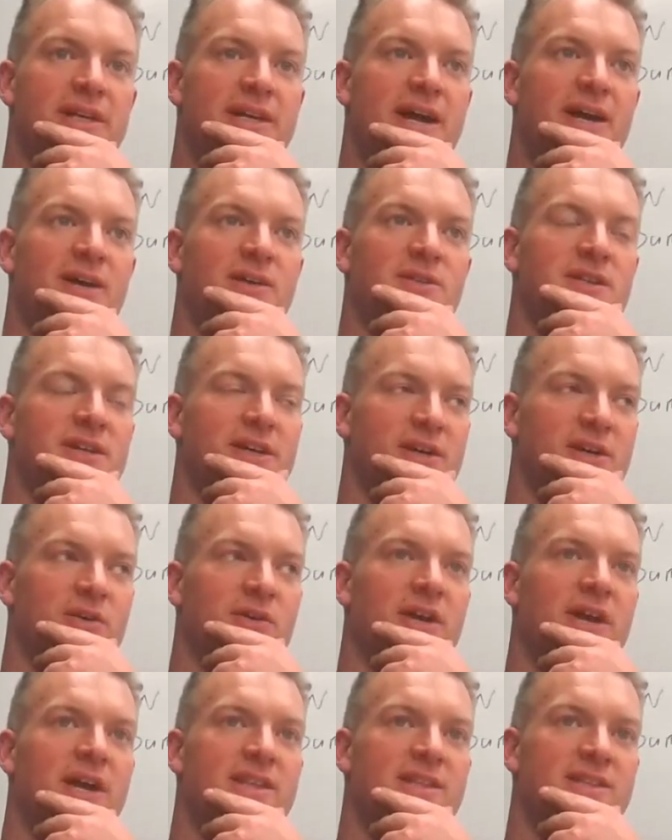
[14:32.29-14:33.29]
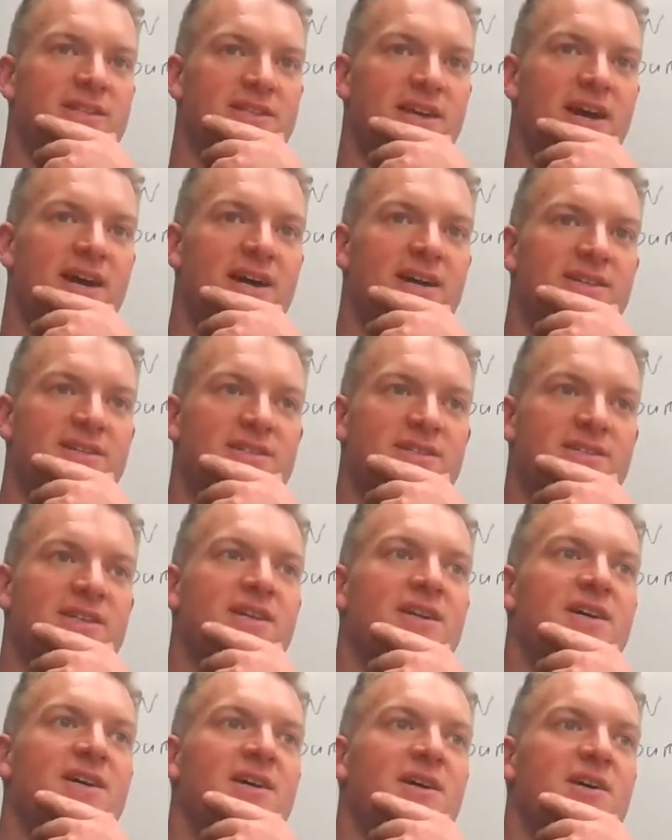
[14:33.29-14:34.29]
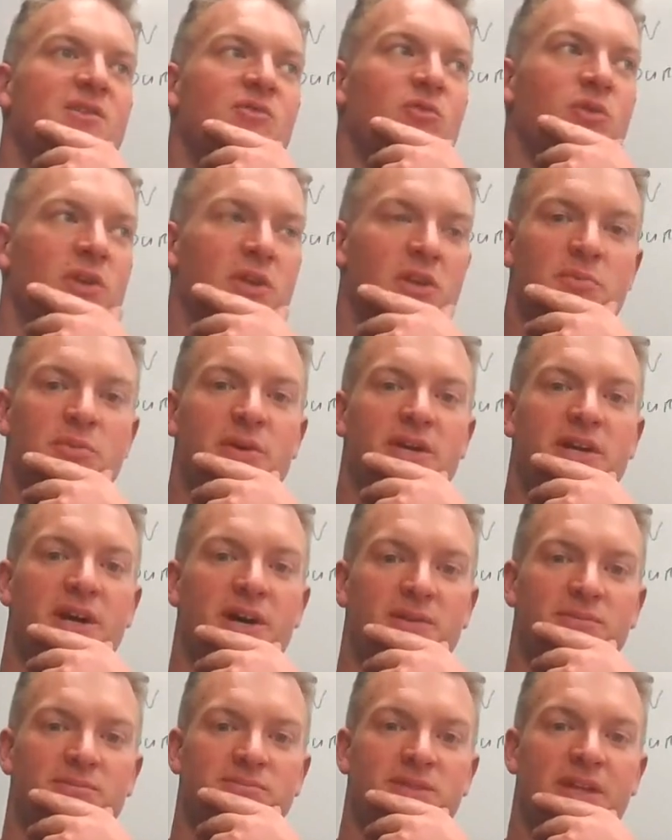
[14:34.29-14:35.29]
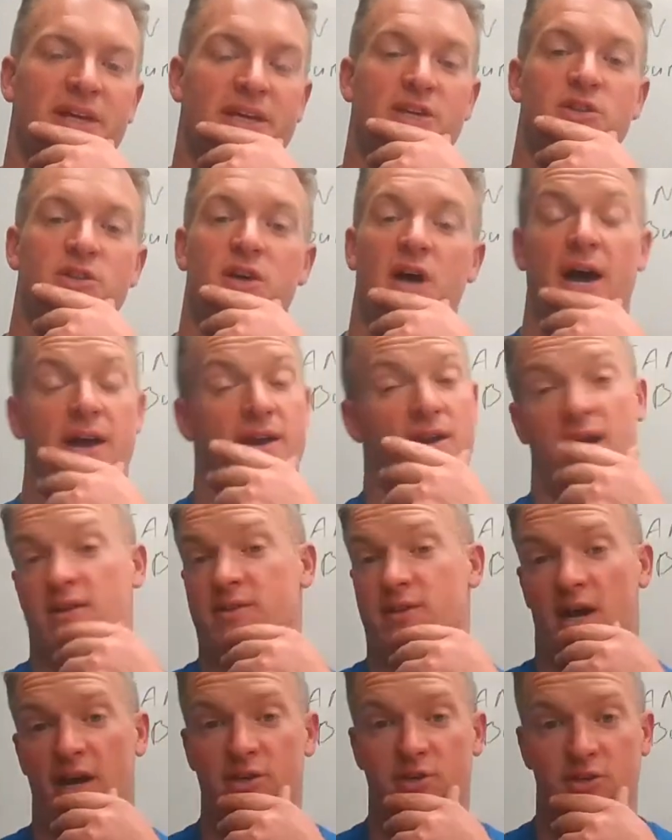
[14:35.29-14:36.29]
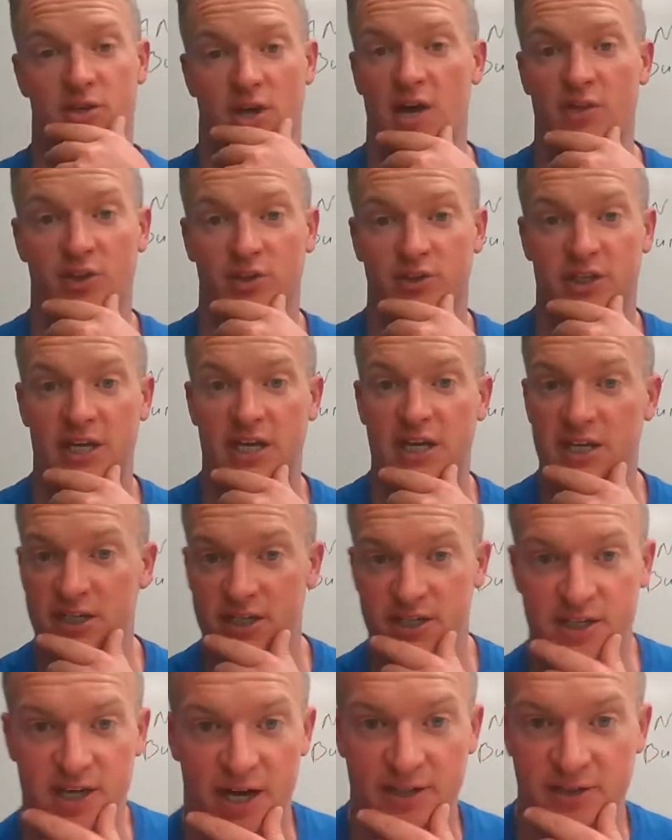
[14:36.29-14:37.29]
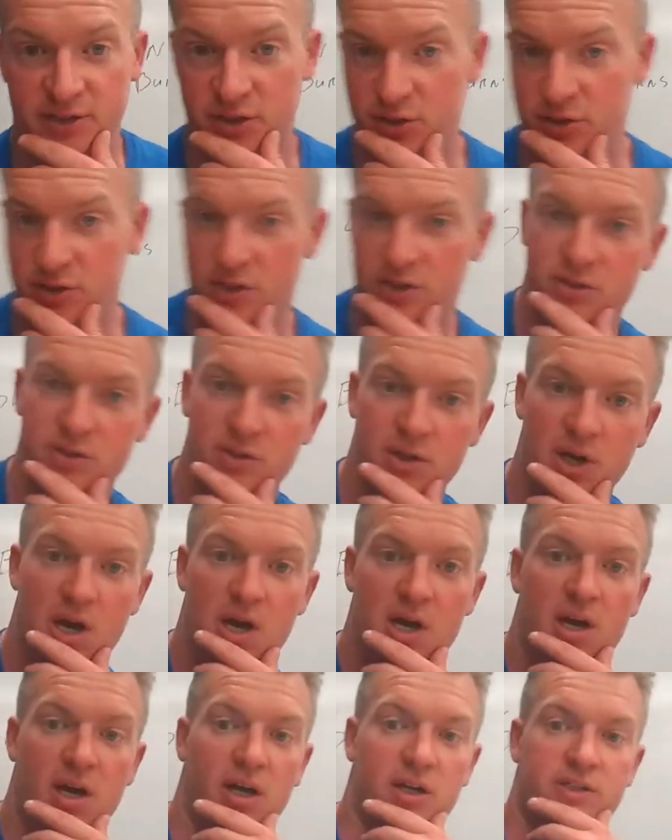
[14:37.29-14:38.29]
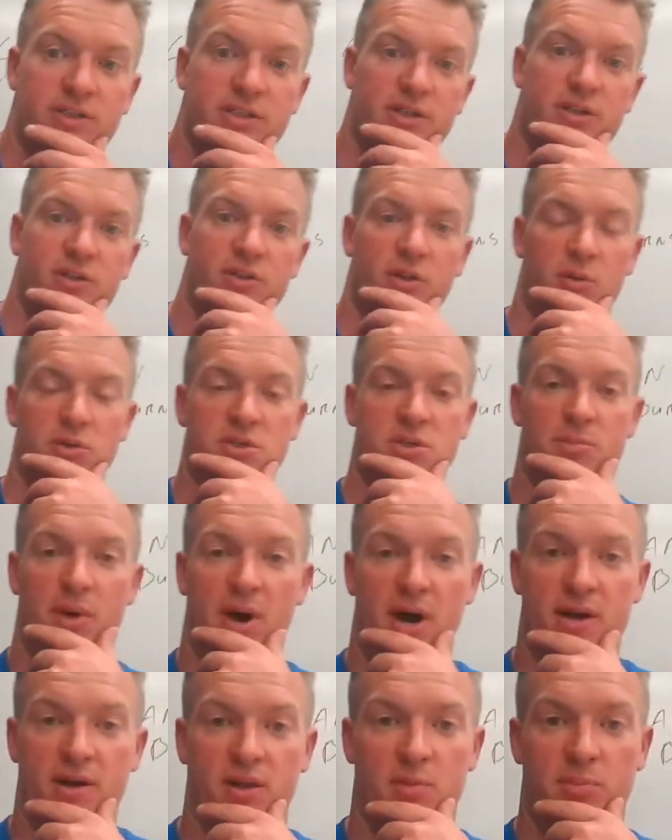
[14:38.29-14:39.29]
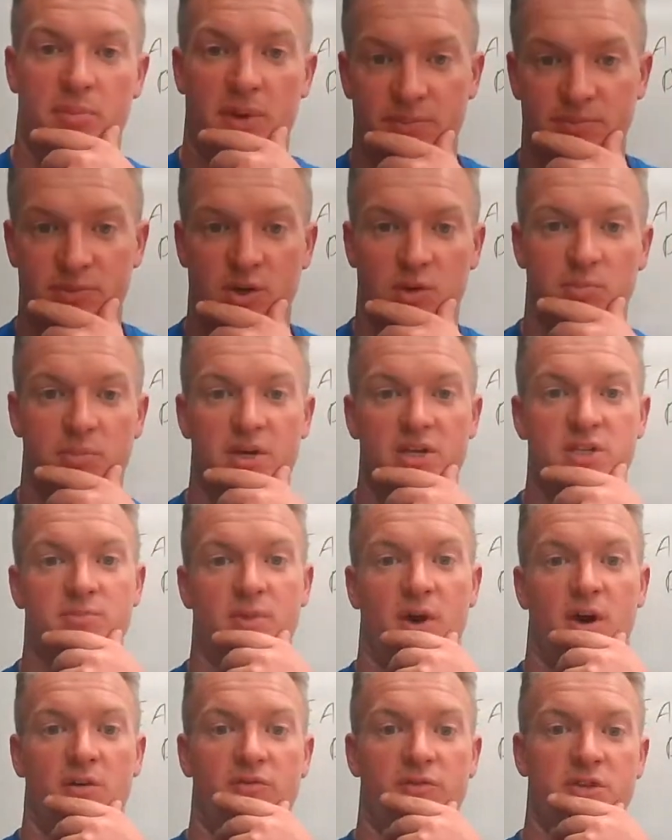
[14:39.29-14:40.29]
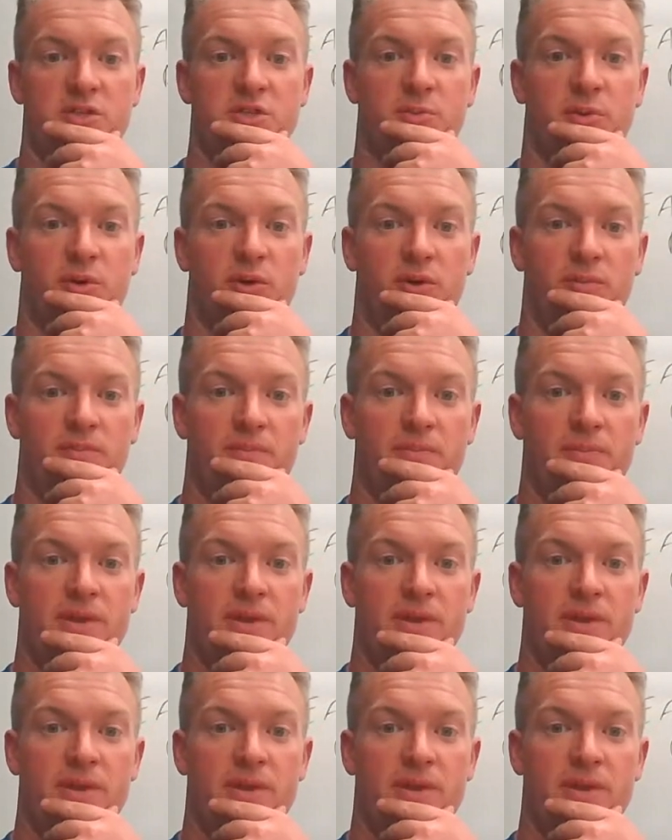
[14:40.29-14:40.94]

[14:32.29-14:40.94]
now it's like, okay, this guy's really beat up. Like I thought the heat had got to you until there was a bottle of Pepto-Bismol visible.